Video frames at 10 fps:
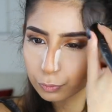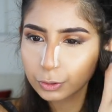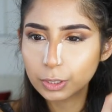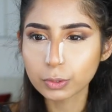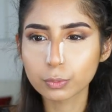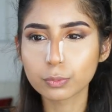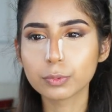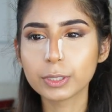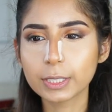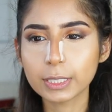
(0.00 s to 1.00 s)
Just
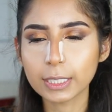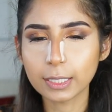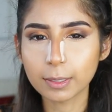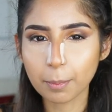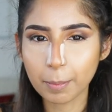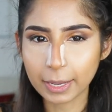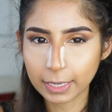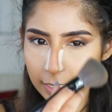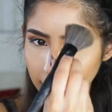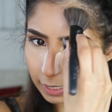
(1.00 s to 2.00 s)
really
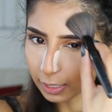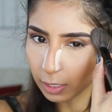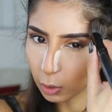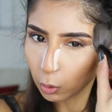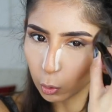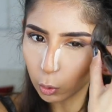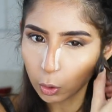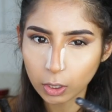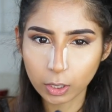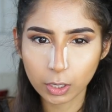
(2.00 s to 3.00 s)
making it
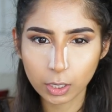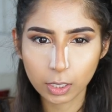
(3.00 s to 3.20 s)
look